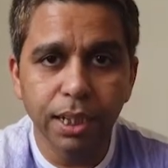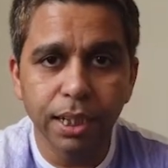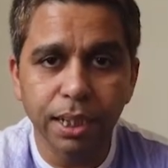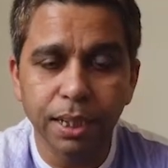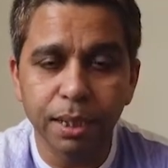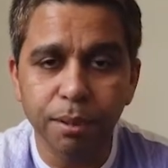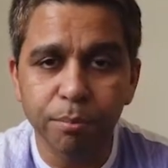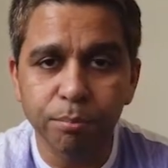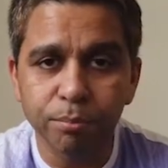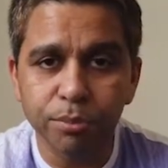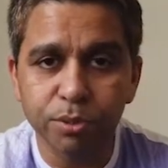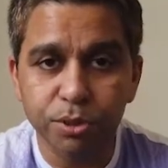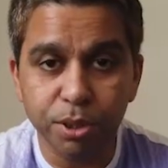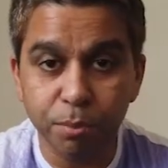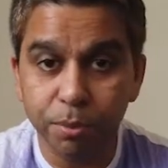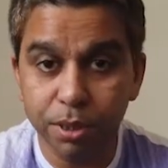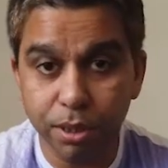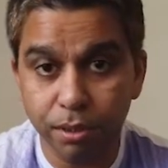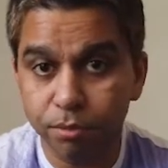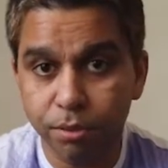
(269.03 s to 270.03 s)
um,
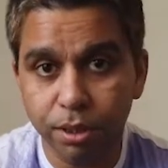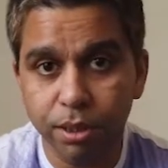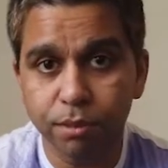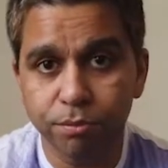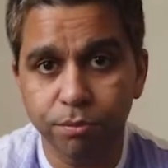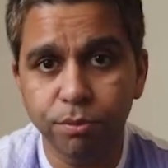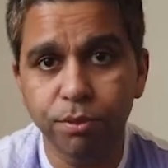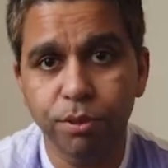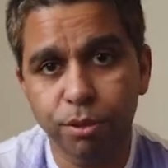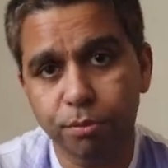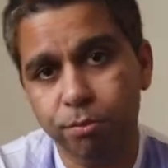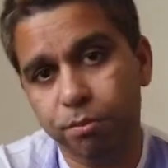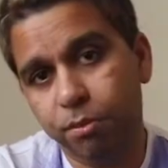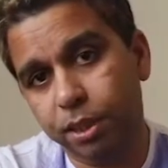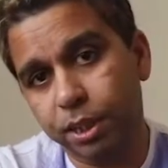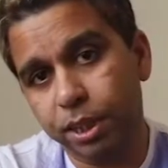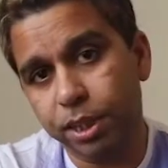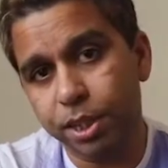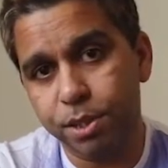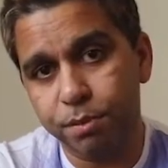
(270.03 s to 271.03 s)
similar one for
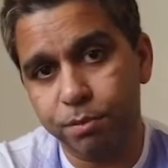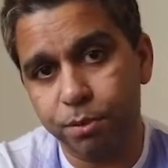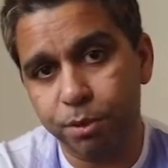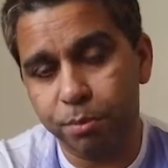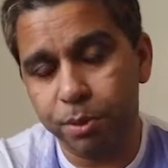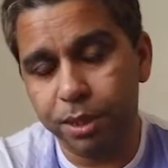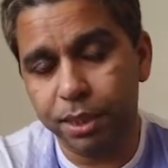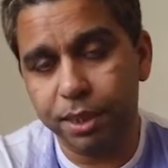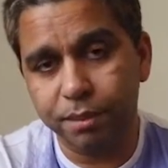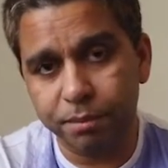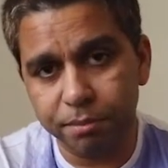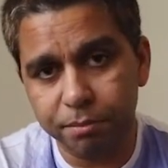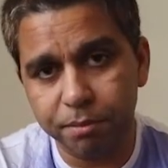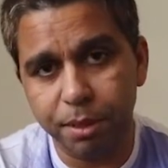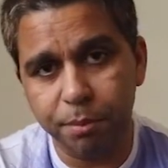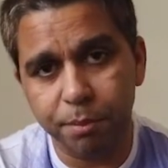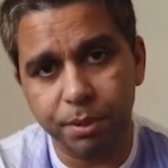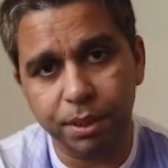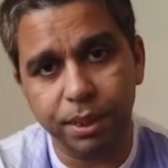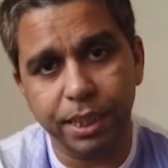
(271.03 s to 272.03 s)
girls would be the,
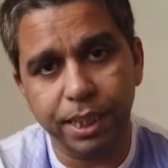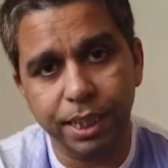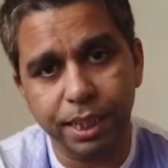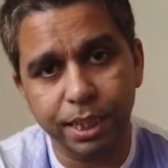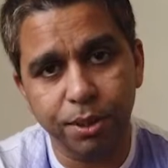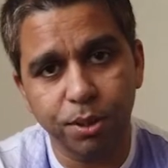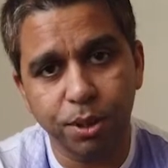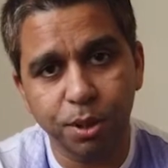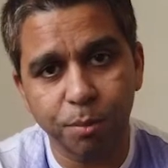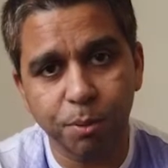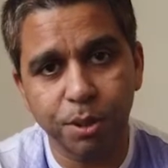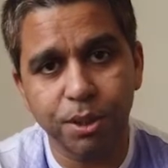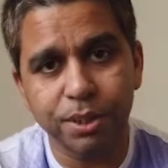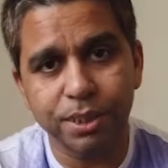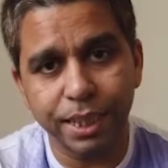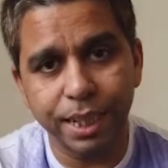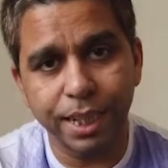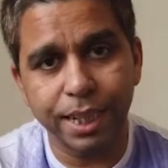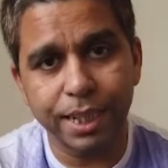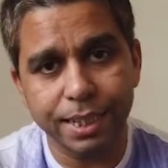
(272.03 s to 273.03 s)
keeping the hair long
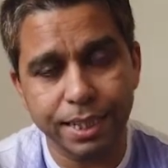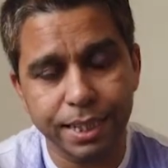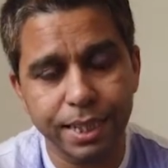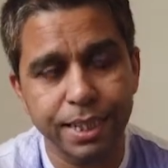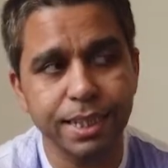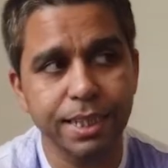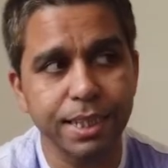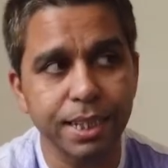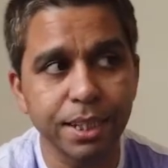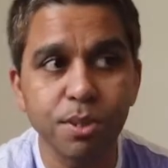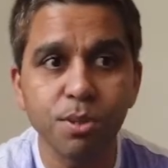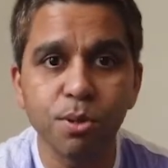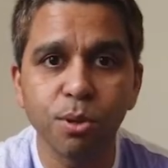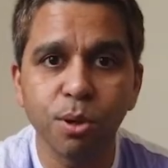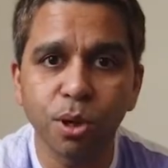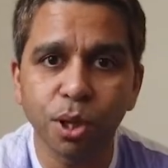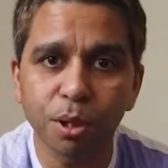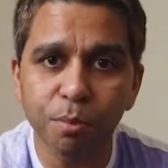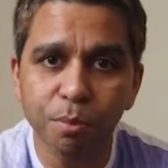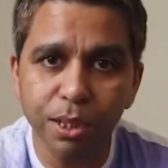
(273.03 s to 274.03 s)
because that is the
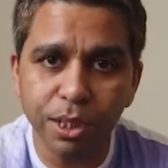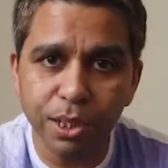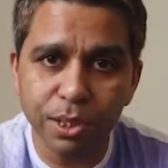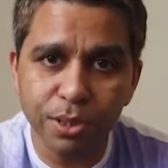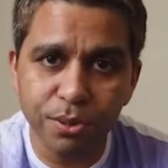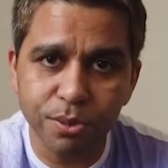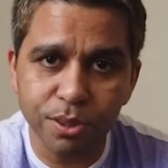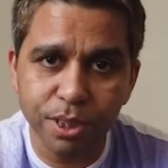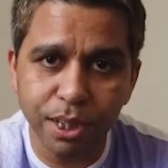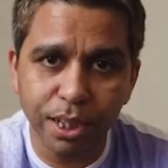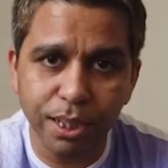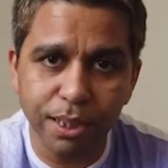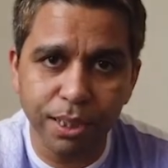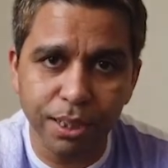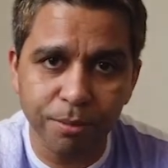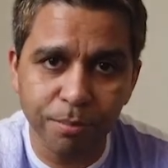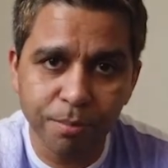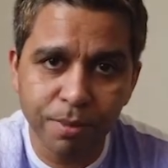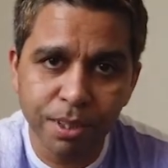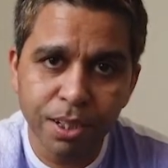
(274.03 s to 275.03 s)
norm in the
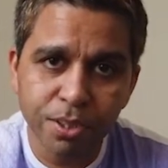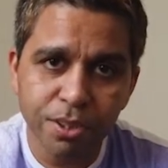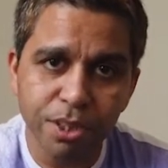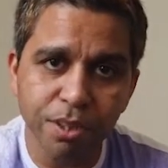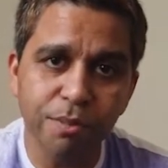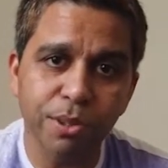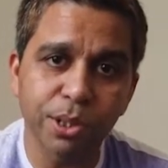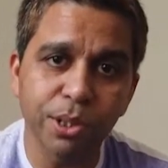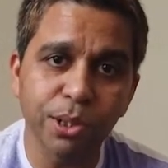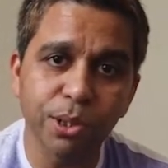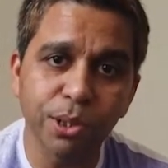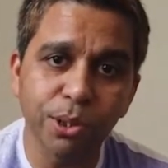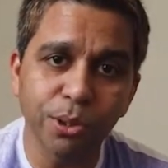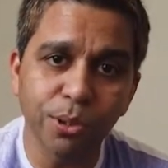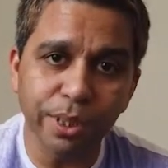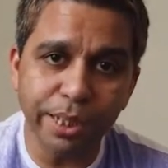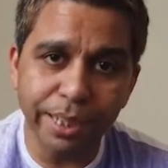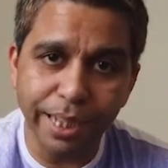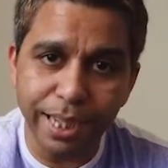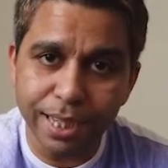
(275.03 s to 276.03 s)
society so if you
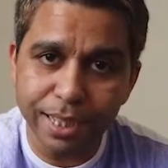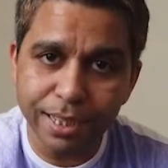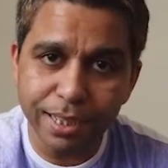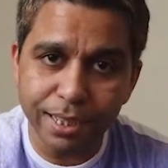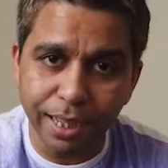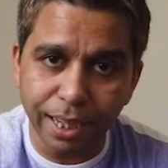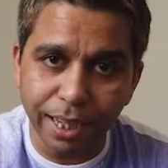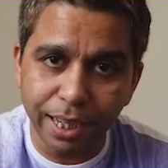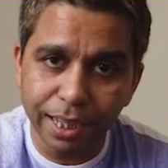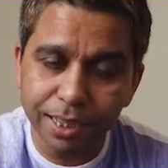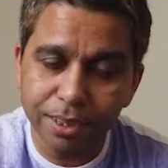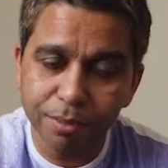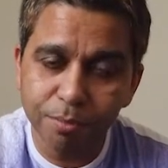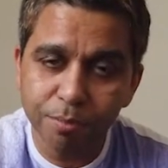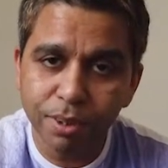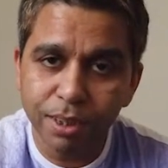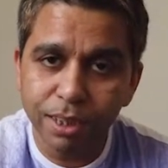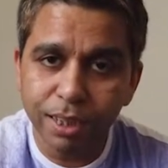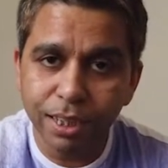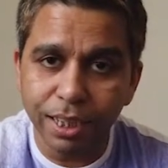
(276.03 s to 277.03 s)
go against that
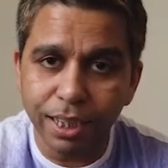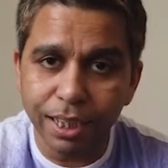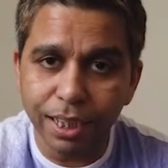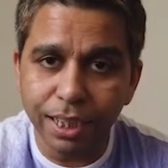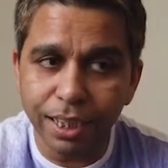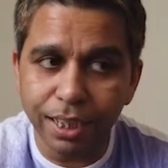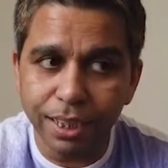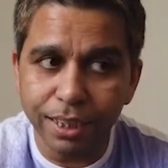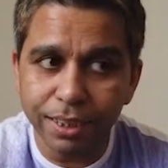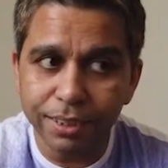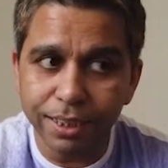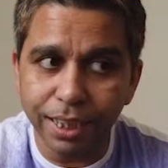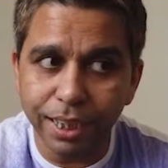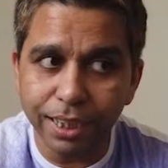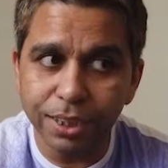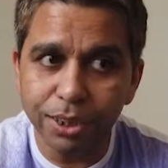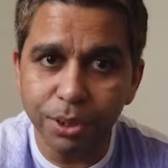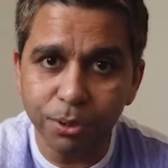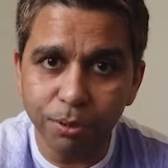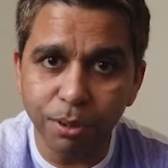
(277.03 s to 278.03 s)
uh,
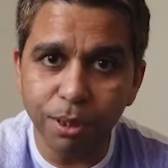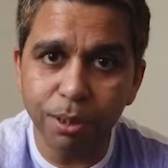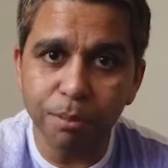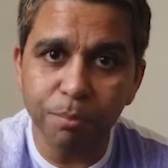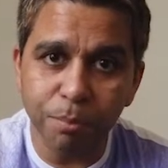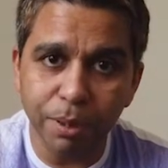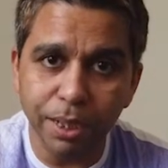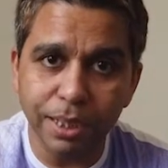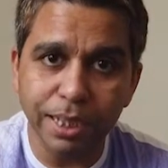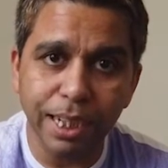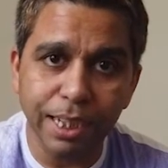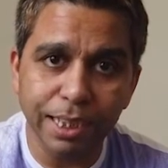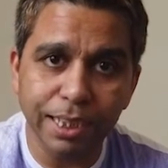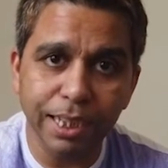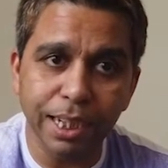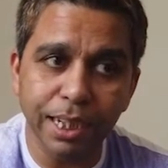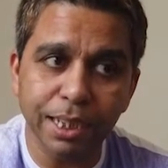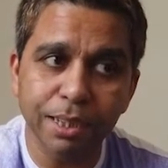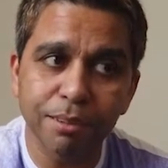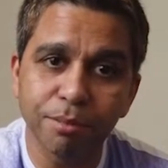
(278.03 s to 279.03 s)
then you are
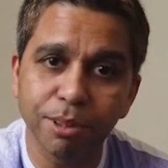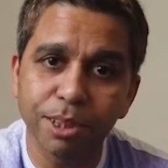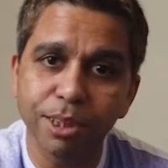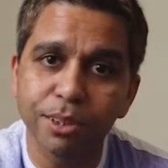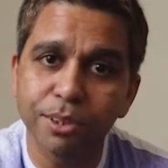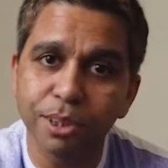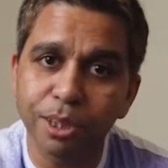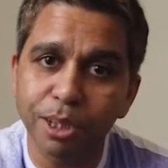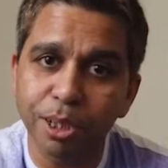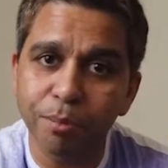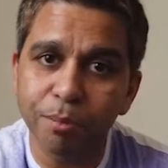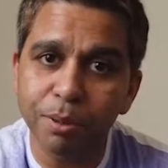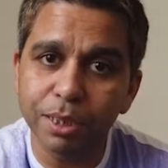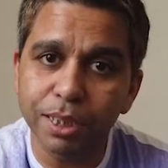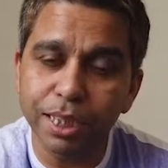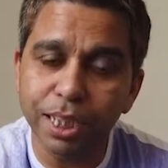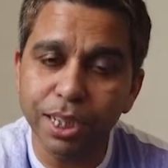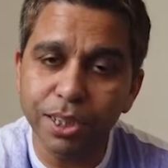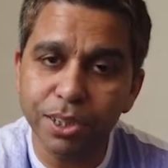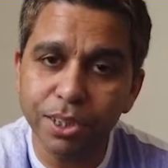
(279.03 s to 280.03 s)
breaking that voluntary
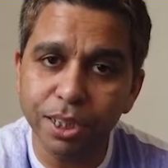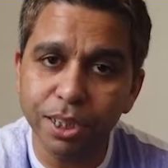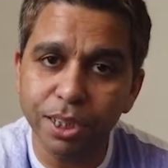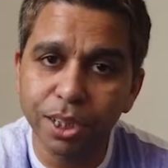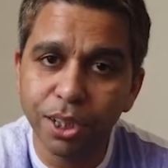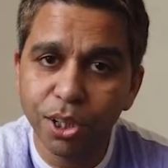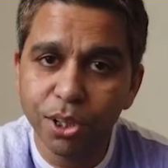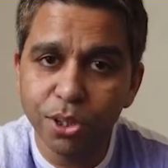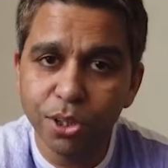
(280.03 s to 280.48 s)
obligation.